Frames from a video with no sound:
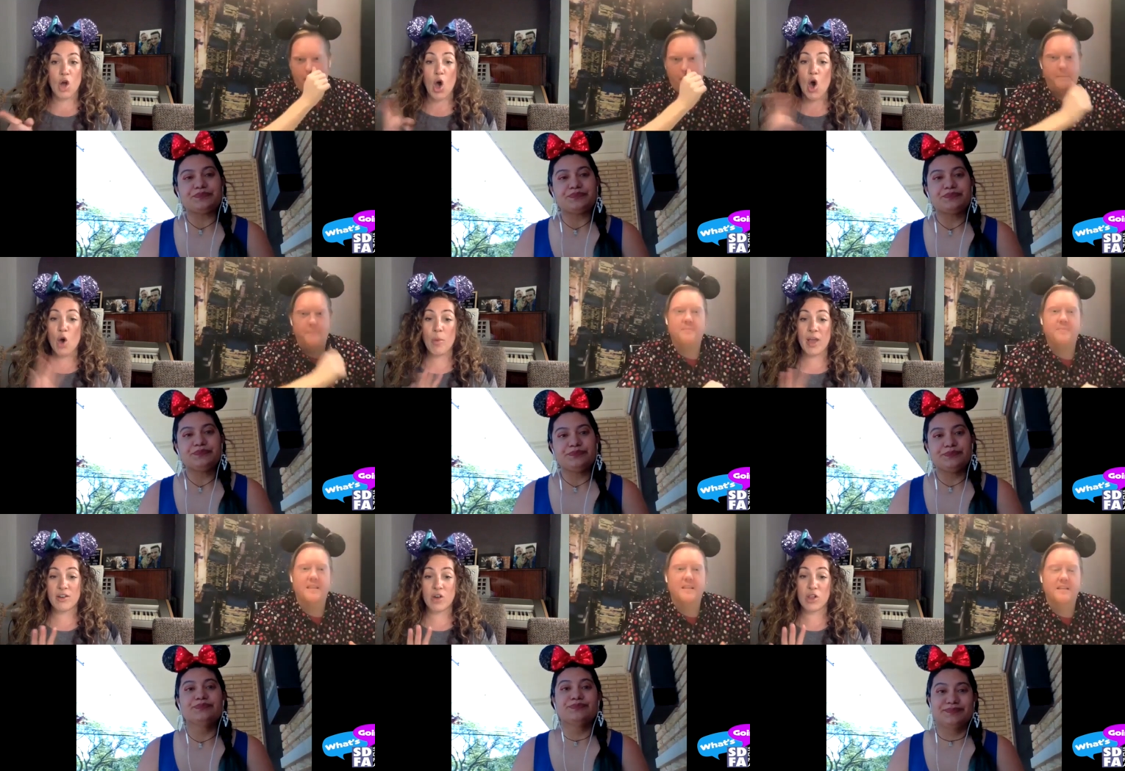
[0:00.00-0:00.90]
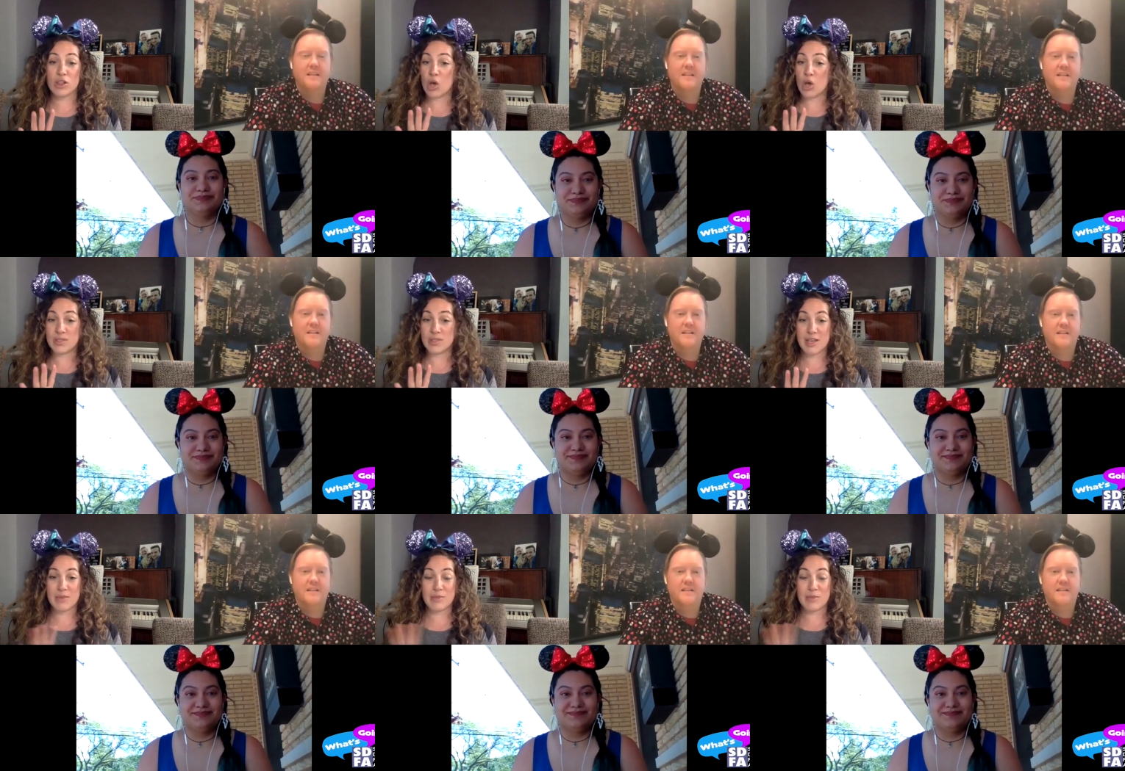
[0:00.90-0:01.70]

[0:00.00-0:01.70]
Speaker 1: all by your lonesome,